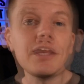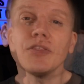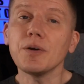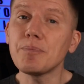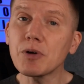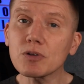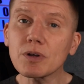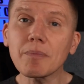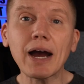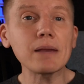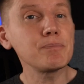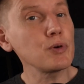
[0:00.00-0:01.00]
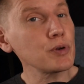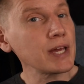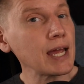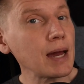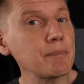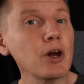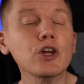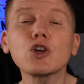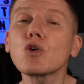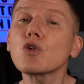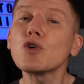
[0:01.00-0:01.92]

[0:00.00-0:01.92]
In the Build a Mine Bootcamp, you'll